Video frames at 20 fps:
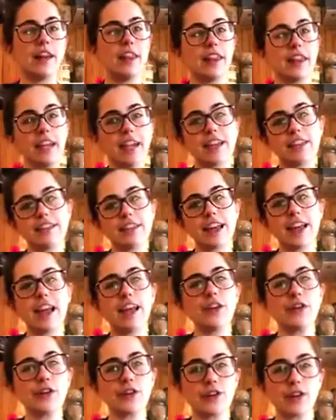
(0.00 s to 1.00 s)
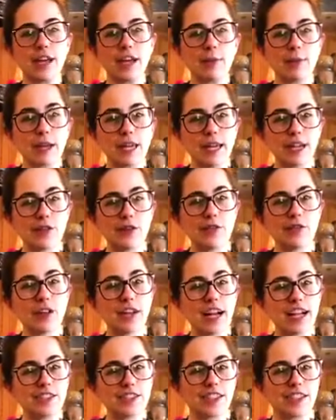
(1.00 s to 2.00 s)
Thanks and good luck making your
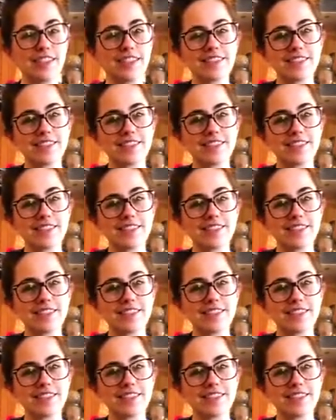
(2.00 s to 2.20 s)
focaccia.